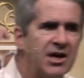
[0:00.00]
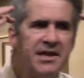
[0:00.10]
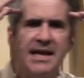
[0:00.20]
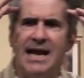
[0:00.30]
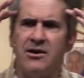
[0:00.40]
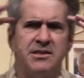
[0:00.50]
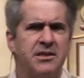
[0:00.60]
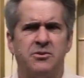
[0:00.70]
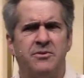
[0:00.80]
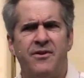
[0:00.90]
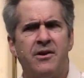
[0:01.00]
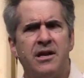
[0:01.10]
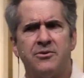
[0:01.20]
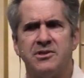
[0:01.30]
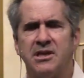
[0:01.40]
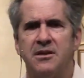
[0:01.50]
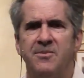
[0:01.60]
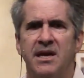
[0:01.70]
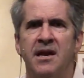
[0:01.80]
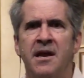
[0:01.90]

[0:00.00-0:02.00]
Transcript: on that now, because this was very interesting to me.